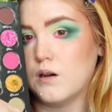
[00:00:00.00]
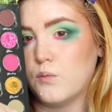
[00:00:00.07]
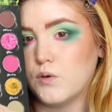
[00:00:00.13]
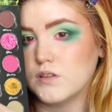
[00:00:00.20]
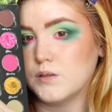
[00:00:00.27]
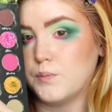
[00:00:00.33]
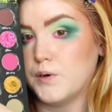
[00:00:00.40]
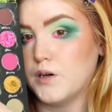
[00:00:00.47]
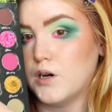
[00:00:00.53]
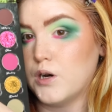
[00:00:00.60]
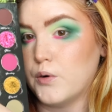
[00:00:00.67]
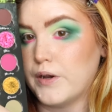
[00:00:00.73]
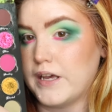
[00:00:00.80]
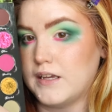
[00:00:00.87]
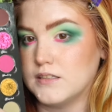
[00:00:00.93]
want to put
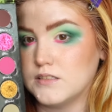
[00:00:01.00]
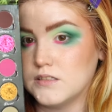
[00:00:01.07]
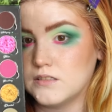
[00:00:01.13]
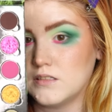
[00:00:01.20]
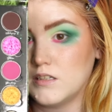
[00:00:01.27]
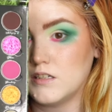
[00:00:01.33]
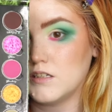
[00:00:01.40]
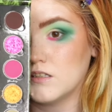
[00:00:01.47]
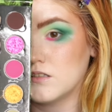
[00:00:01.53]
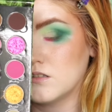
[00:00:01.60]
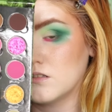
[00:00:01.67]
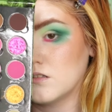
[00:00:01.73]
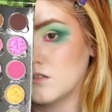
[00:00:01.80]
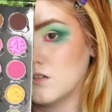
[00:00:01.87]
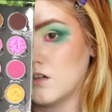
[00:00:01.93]
Oasis here.
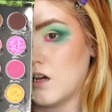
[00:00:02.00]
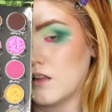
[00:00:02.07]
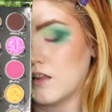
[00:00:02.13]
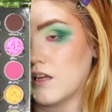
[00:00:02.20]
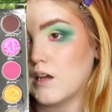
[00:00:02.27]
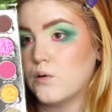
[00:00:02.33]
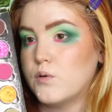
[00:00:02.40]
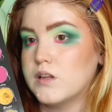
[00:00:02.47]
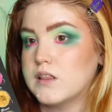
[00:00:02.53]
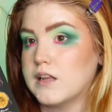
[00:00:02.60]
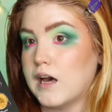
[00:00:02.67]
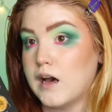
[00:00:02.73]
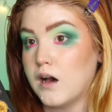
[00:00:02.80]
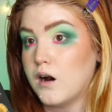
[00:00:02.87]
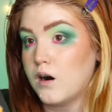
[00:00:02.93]
I think I want
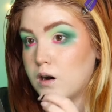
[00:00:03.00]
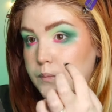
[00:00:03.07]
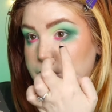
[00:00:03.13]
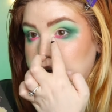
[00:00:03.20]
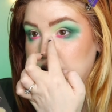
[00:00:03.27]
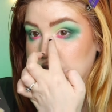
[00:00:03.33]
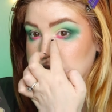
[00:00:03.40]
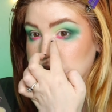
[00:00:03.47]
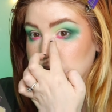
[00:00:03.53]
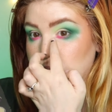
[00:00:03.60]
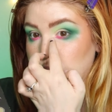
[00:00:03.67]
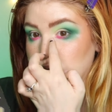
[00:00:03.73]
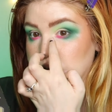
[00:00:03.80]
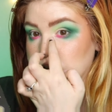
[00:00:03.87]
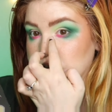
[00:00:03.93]
that on my inner
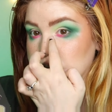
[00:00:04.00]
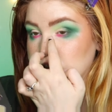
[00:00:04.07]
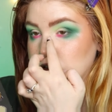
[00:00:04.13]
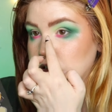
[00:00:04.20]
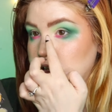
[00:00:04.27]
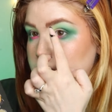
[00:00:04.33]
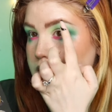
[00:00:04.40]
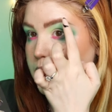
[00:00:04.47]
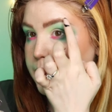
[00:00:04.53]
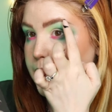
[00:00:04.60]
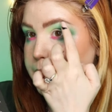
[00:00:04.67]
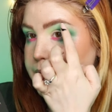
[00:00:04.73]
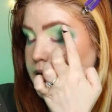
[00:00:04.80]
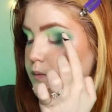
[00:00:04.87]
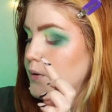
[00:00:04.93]
corner and
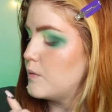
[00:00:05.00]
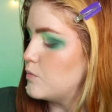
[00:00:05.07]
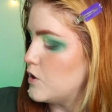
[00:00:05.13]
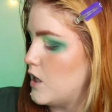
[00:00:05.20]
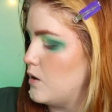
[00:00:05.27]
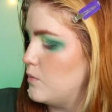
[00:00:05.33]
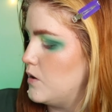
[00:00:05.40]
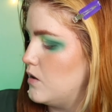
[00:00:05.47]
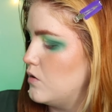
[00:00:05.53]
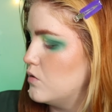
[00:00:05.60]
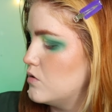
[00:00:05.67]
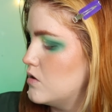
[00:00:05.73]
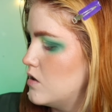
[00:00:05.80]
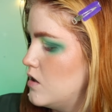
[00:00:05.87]
maybe on my brow bone.